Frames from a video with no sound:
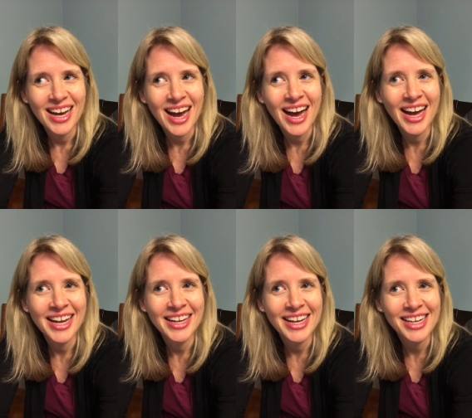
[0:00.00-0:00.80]

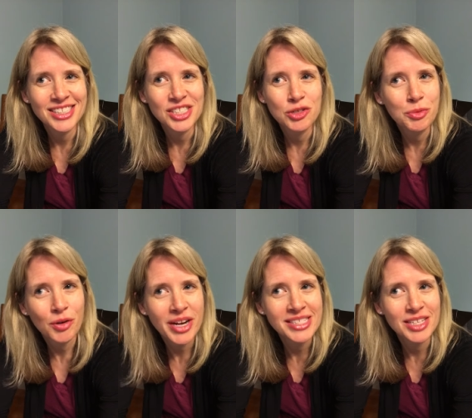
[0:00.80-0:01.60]
I act super
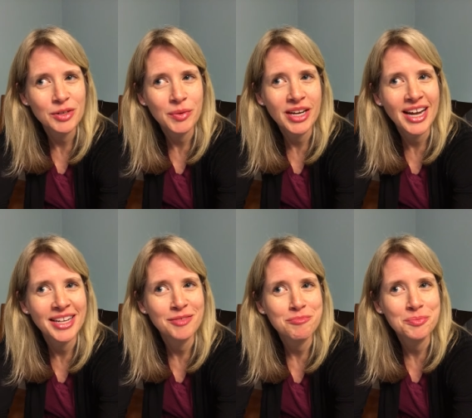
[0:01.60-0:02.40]
crazy when
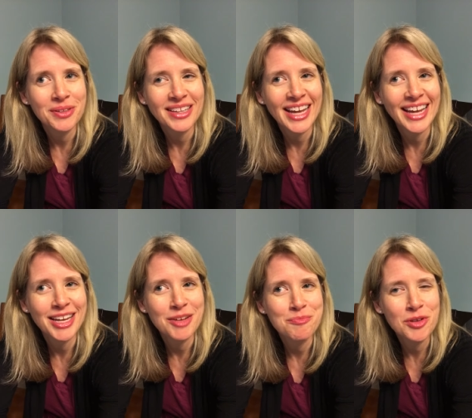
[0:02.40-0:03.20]
I
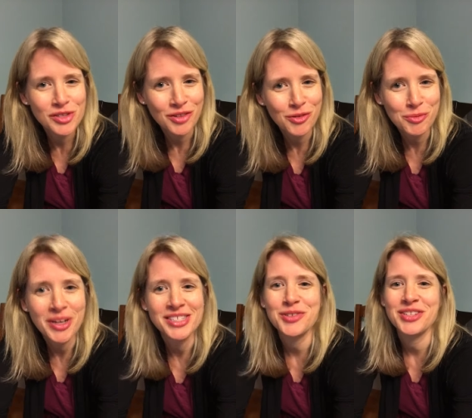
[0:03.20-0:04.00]
play music for
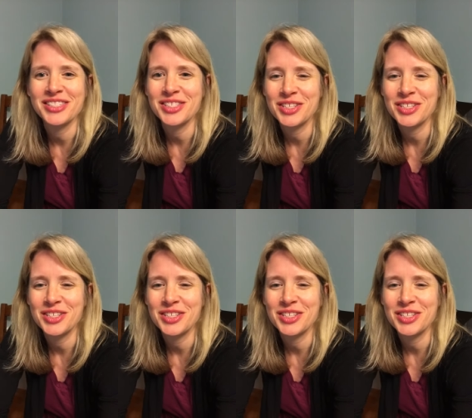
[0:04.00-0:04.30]
my students,